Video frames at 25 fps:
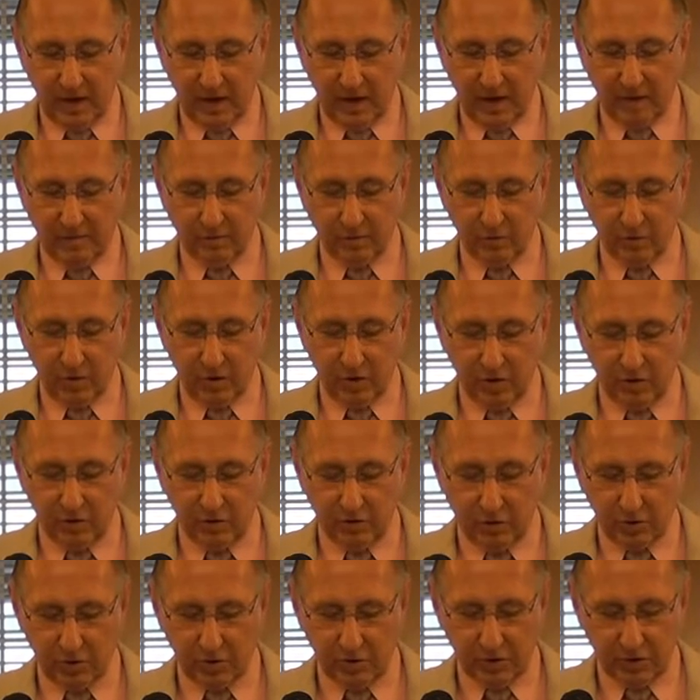Everyone is
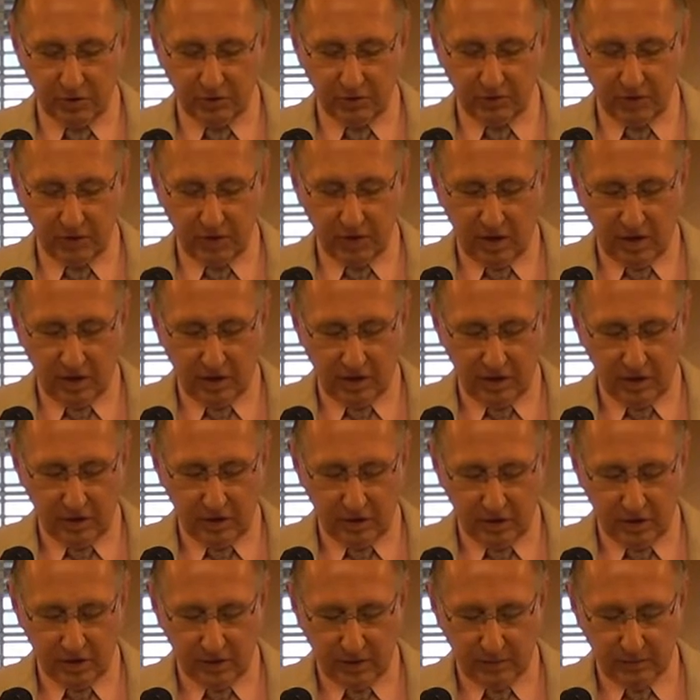searching for
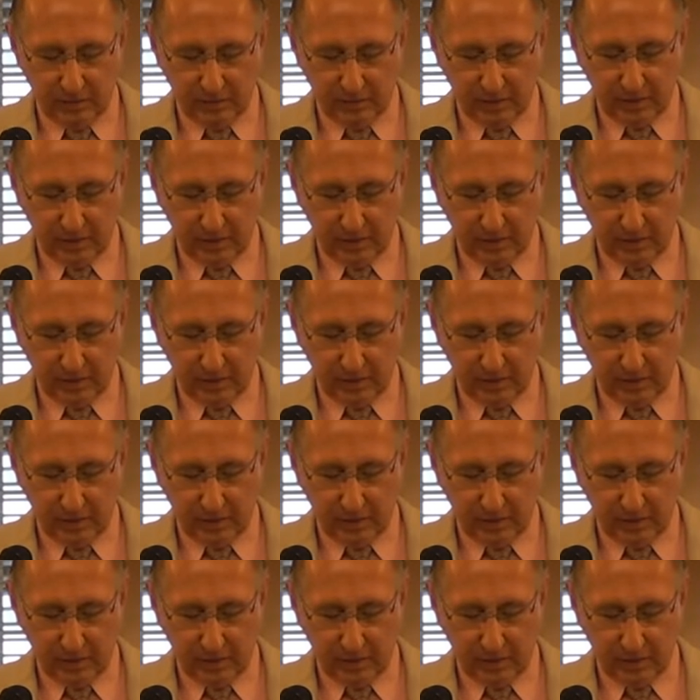knowledge.